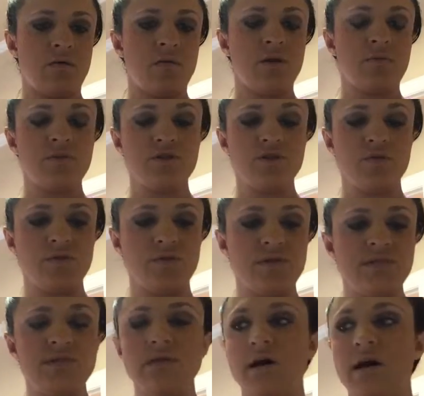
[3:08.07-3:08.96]
going to do with the
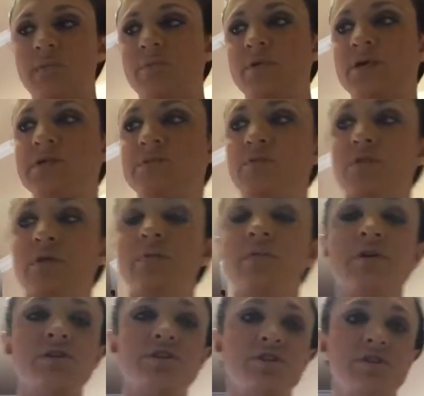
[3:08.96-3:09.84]
tilapia is pretty
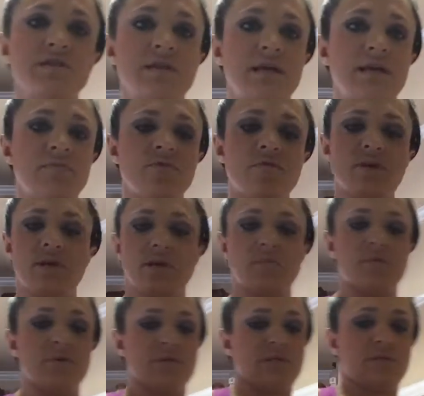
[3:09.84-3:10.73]
much the same thing. I'm
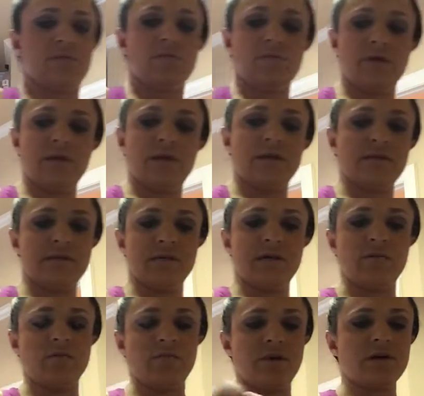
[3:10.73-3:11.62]
going to spray it down
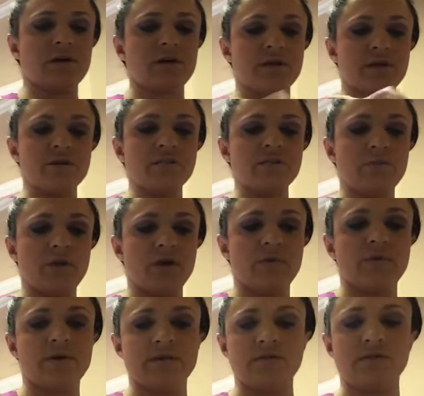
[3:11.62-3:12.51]
with my cooking spray
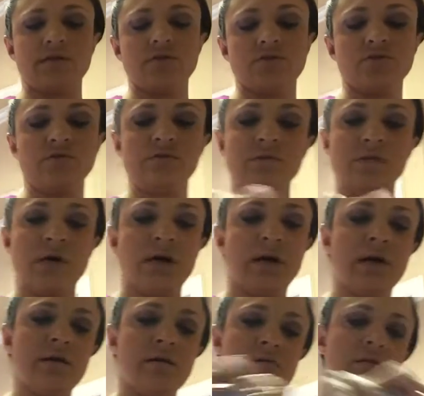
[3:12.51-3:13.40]
because I do
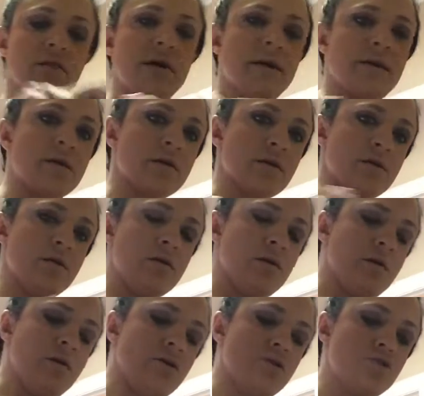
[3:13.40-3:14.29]
not like
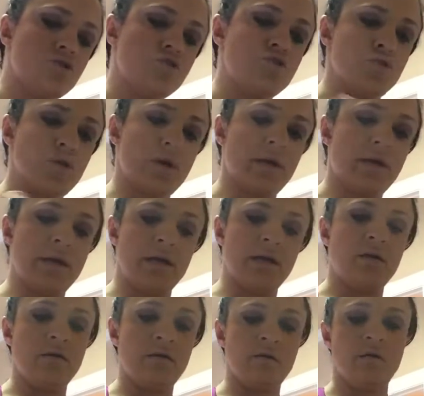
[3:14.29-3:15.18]
dry
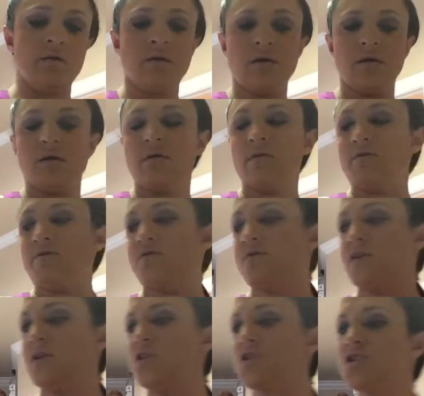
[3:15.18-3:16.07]

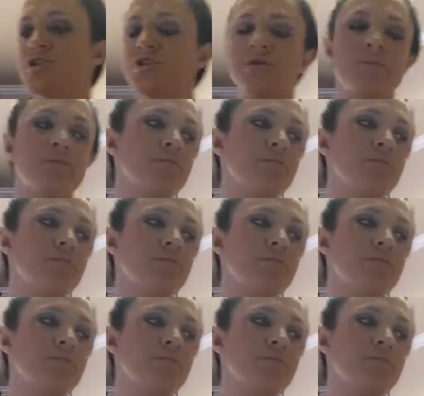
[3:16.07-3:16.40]
fish.